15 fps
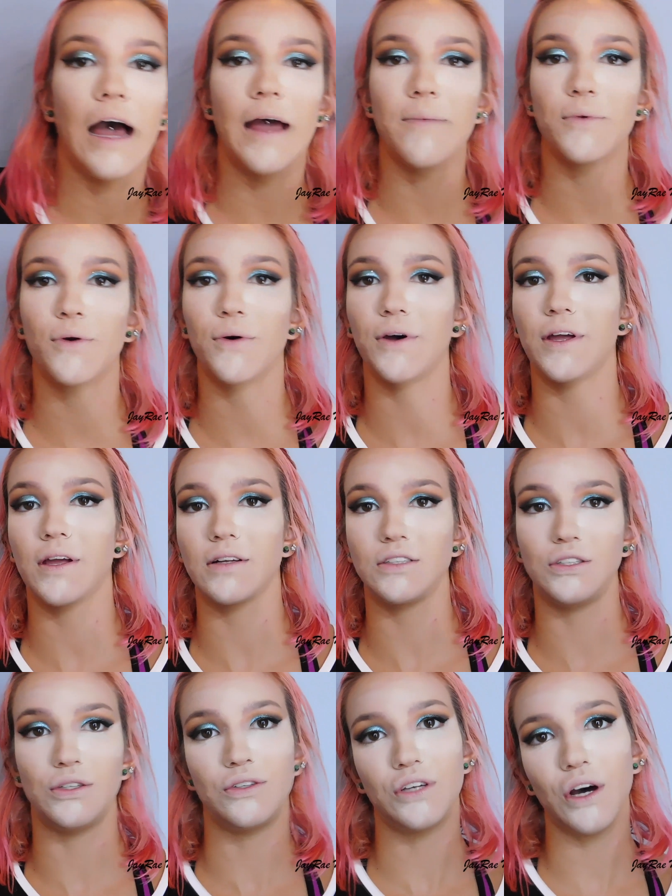I'm going
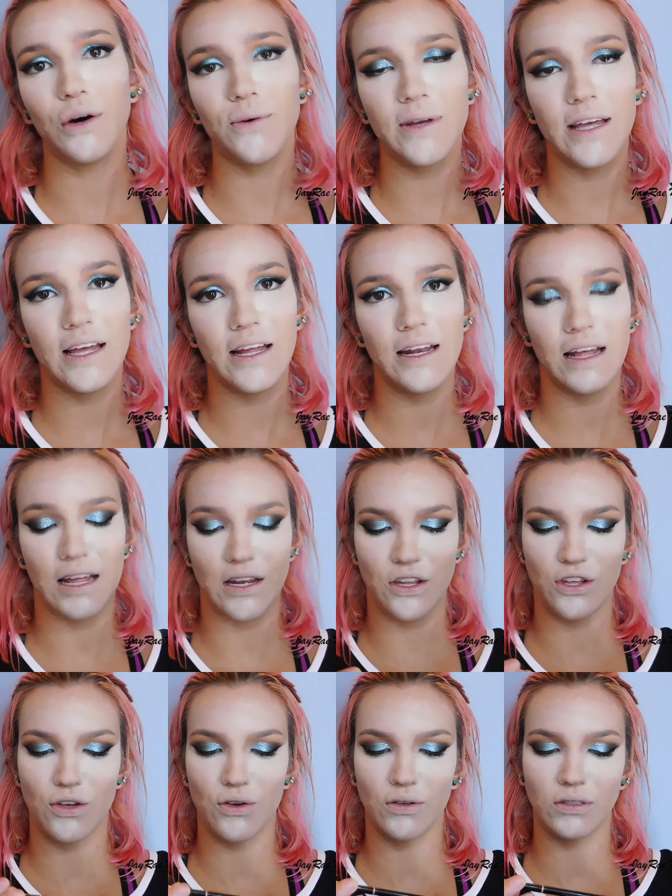to go in
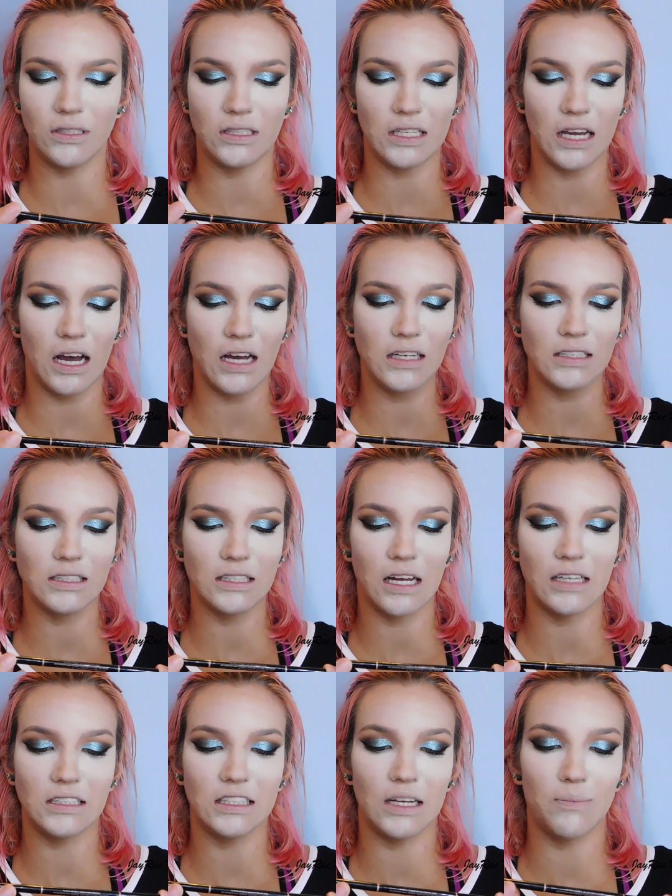and use the
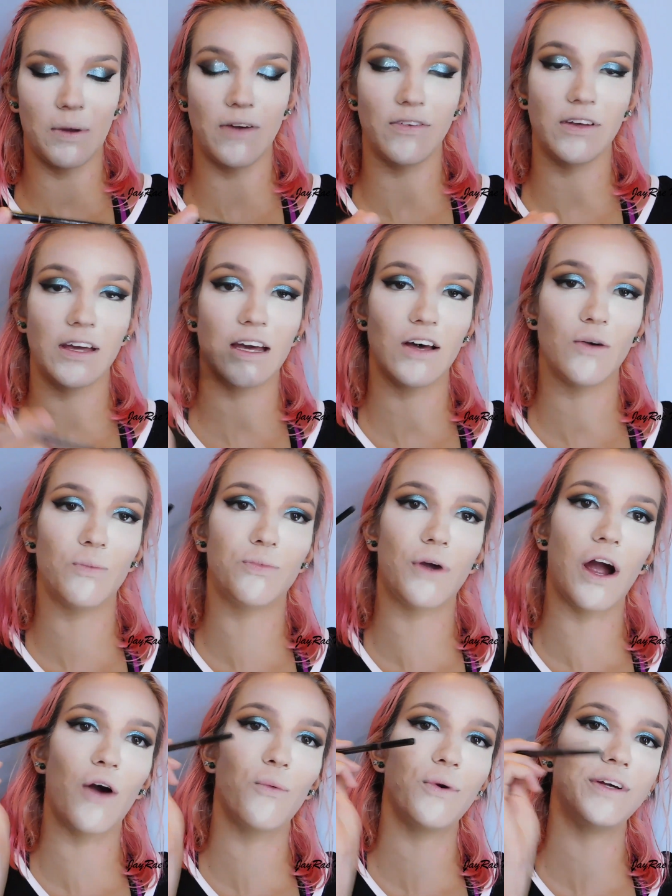Anastasia Beverly Hill
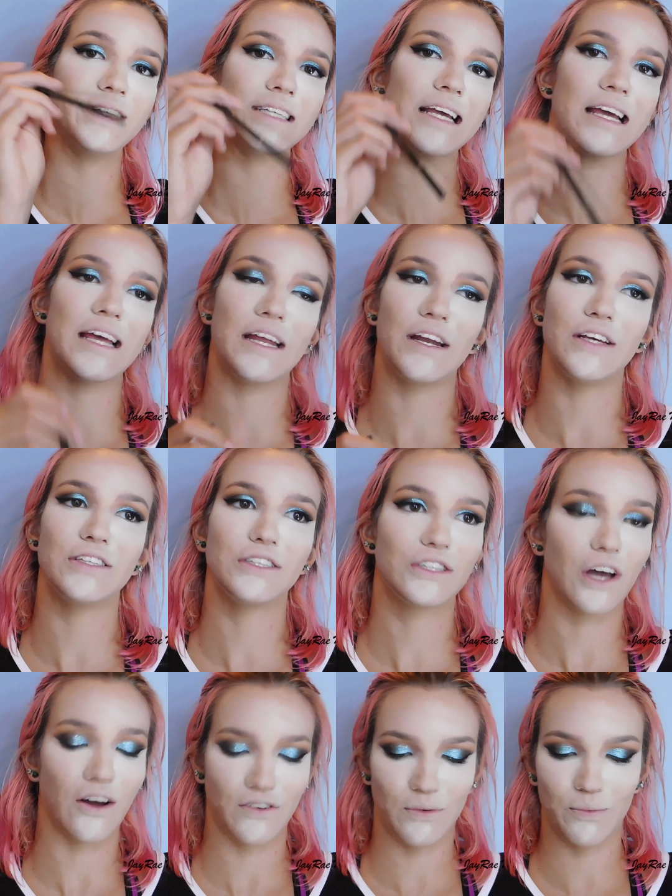Brow Wiz in
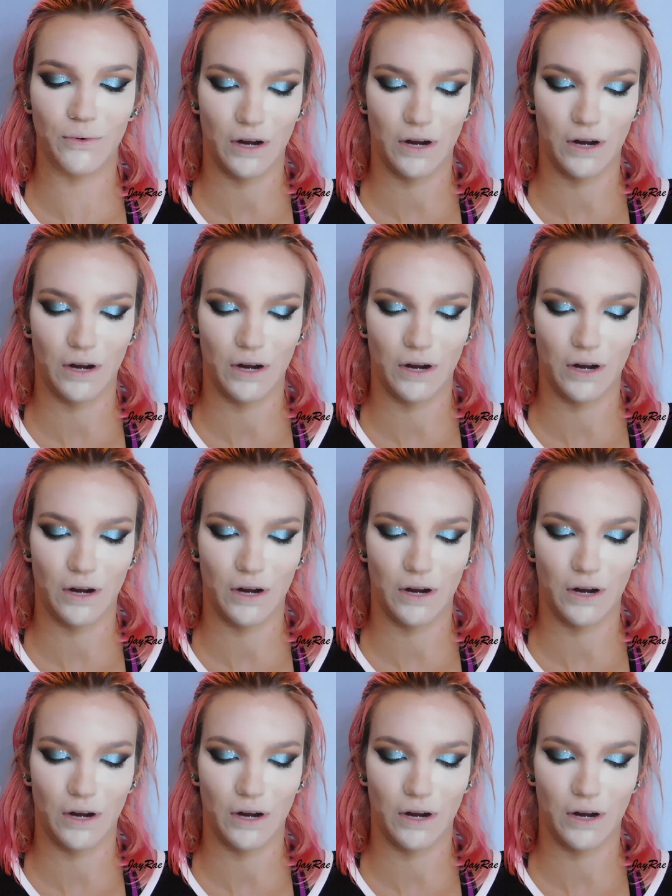Soft